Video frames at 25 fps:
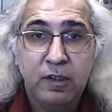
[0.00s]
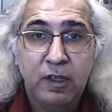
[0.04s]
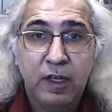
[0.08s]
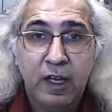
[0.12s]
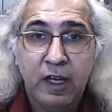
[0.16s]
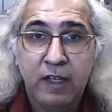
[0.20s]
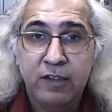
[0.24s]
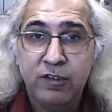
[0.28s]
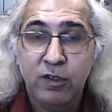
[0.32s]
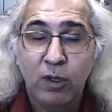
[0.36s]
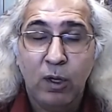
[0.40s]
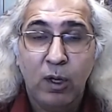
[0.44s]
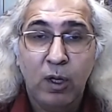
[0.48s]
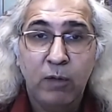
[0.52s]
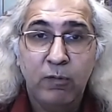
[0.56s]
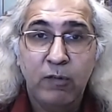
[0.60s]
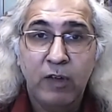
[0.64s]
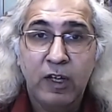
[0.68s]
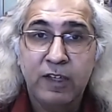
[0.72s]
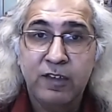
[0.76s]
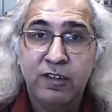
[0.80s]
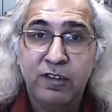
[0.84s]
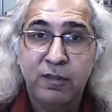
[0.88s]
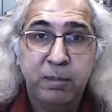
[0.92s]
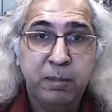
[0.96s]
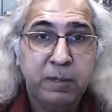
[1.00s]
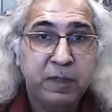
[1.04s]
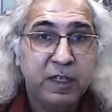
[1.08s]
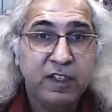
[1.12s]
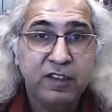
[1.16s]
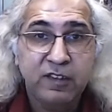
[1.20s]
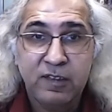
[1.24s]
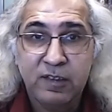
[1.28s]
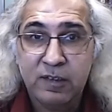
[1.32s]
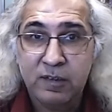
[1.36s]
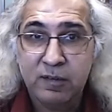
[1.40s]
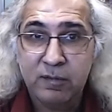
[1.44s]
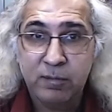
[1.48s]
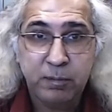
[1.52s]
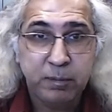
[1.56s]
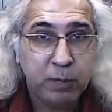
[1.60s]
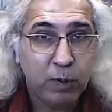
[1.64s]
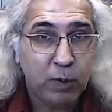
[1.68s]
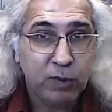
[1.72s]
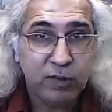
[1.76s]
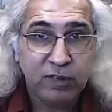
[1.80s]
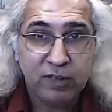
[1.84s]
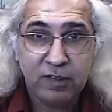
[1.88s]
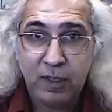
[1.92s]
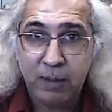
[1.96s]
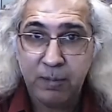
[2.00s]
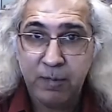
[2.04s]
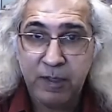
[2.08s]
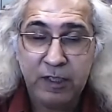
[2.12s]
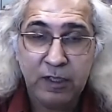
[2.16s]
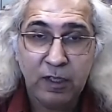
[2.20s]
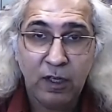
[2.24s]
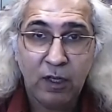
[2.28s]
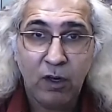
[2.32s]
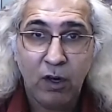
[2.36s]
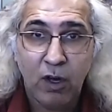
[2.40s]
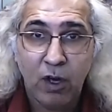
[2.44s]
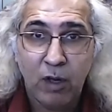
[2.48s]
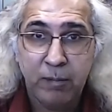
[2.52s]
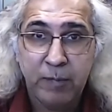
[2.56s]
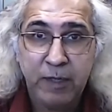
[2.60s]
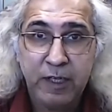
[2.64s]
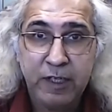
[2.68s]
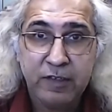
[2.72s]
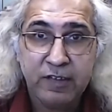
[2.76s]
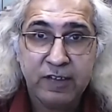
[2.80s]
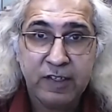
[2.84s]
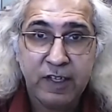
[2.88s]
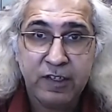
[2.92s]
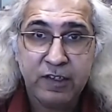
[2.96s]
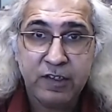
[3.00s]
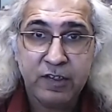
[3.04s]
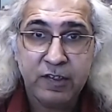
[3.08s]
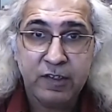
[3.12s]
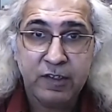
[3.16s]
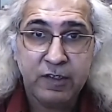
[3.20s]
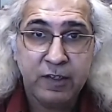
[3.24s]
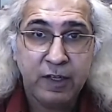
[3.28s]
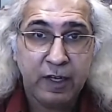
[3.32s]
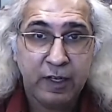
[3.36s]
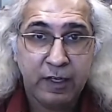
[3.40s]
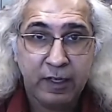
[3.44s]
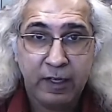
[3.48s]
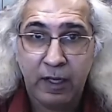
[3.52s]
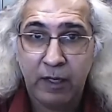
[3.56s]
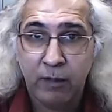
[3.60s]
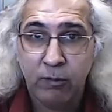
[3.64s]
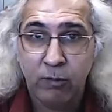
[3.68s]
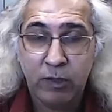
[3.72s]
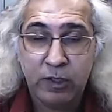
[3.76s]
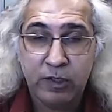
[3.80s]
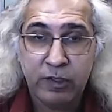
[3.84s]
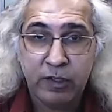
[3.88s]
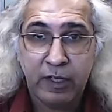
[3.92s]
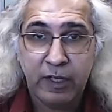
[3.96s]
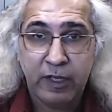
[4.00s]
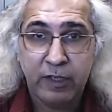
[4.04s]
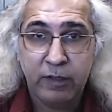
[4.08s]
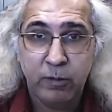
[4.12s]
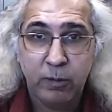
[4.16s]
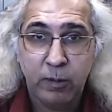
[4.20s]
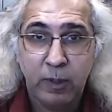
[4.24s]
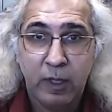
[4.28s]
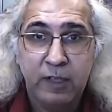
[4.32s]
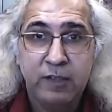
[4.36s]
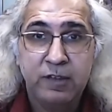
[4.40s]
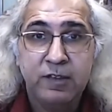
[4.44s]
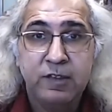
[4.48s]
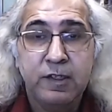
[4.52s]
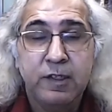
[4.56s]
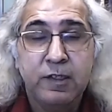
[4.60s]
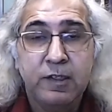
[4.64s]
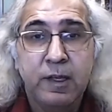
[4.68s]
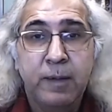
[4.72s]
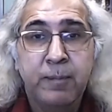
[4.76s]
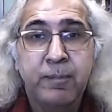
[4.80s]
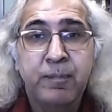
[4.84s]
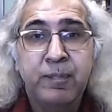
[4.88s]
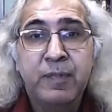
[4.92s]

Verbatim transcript: as always please post them in the comment section and I will try to answer them